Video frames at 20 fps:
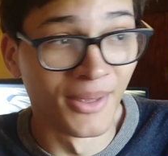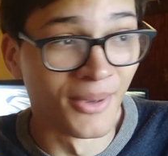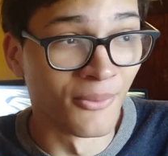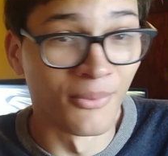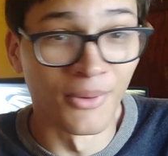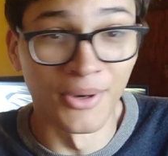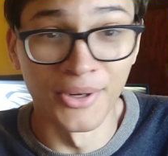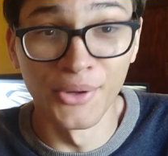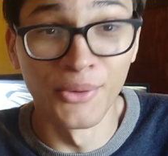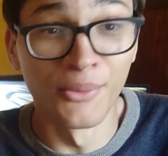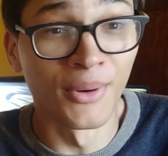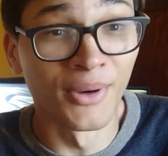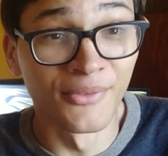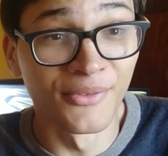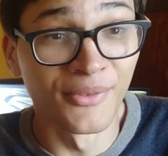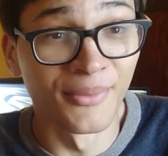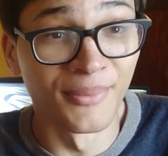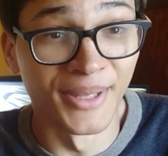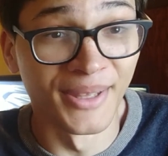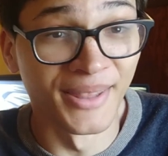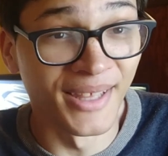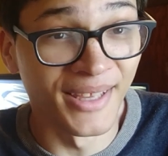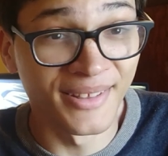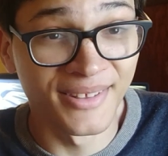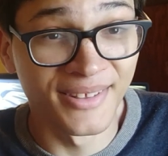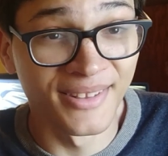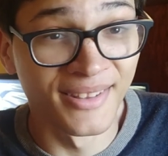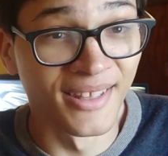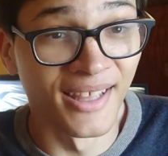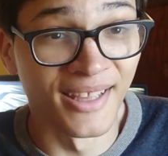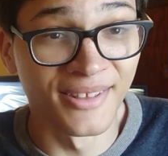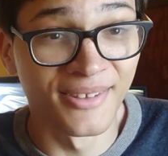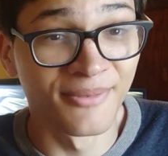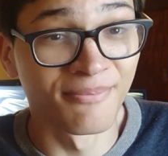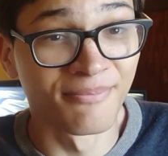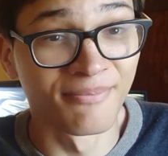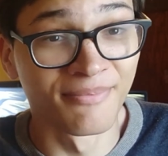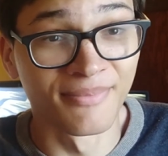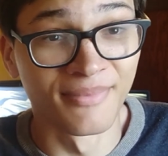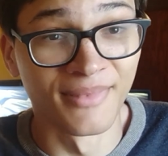what do you want from me? That's
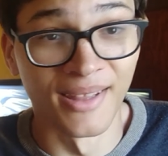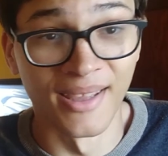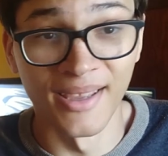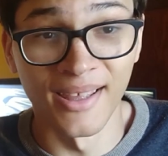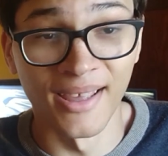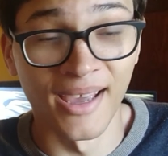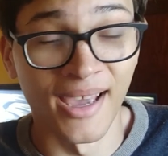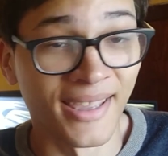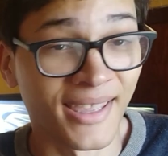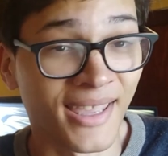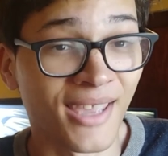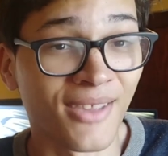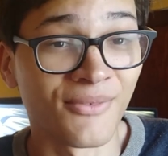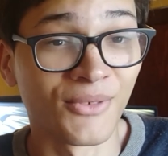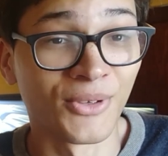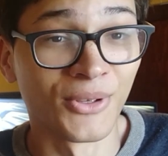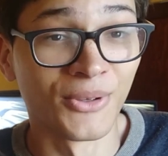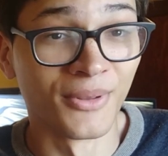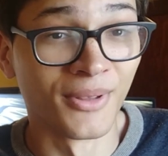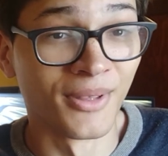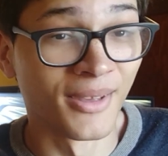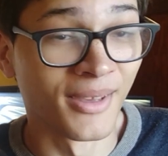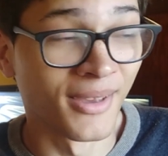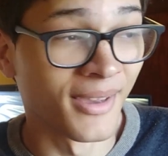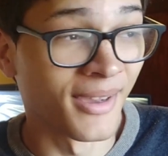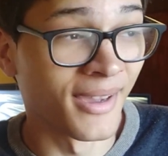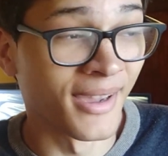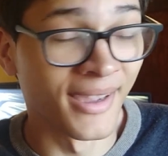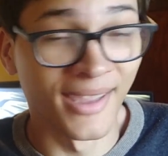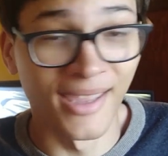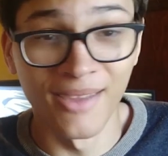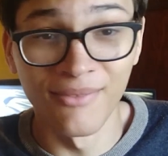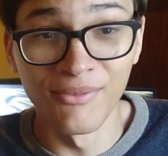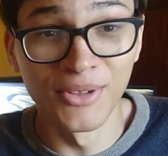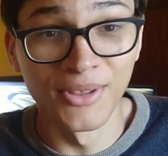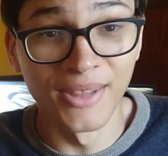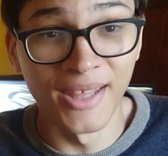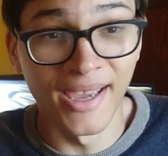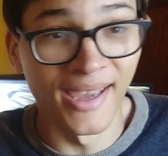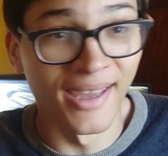I gave you
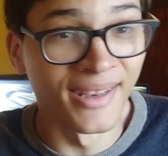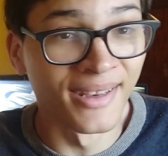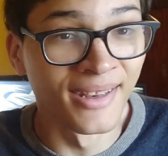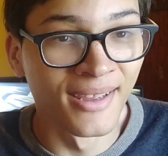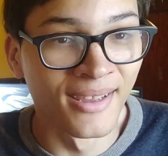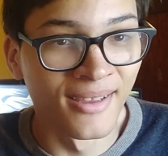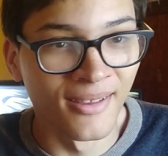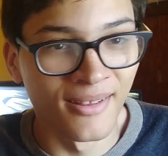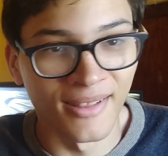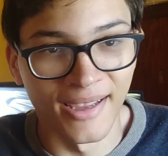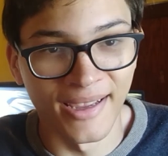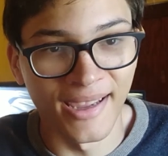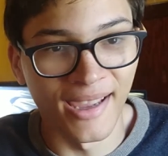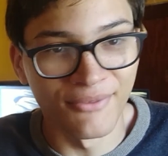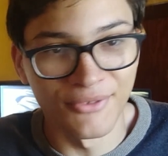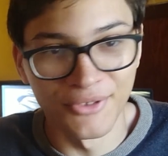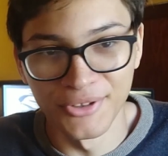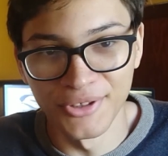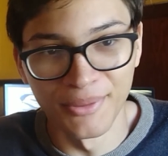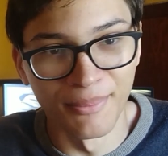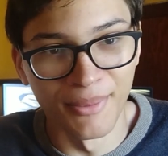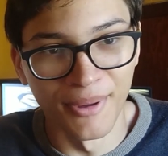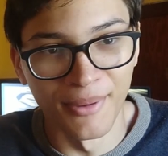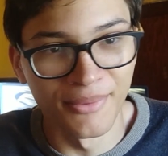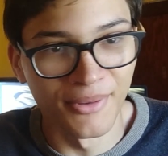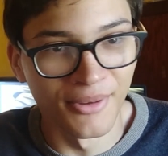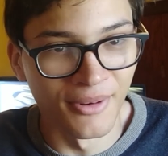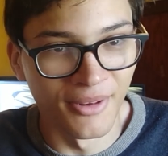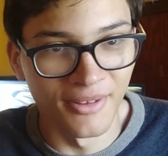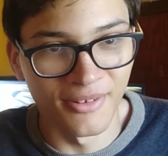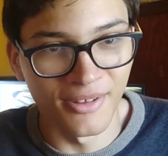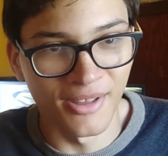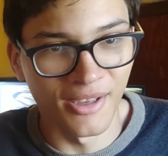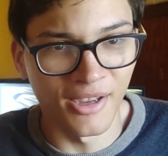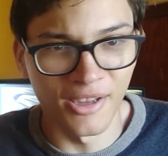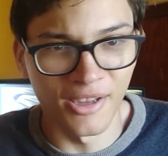that. like after she bumps into him, he's like,